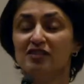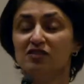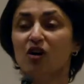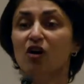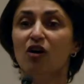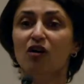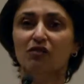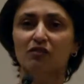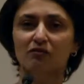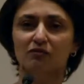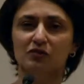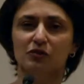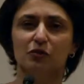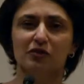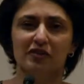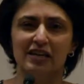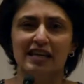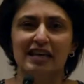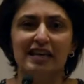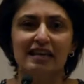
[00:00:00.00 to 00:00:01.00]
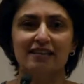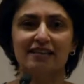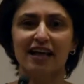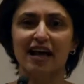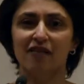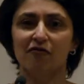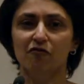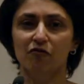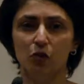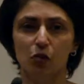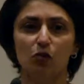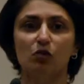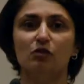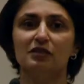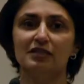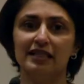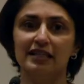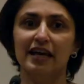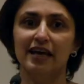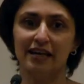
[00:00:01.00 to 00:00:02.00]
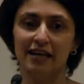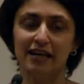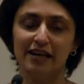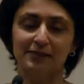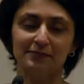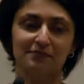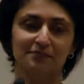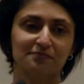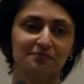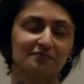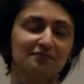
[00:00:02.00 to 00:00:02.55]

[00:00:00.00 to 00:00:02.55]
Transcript: It's all sort of in that vocal DNA.